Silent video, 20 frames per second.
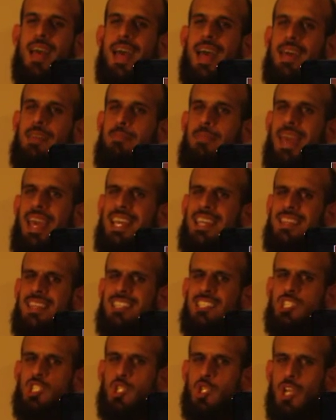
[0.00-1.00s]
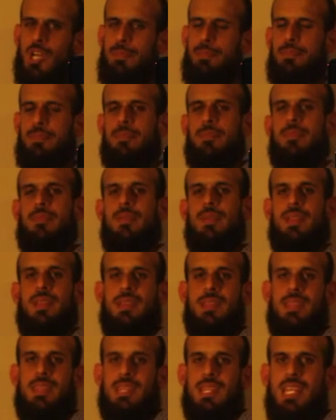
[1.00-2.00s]
and make this trip
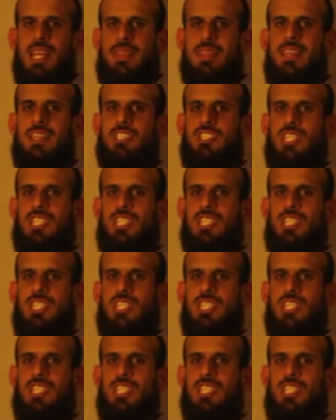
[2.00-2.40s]
not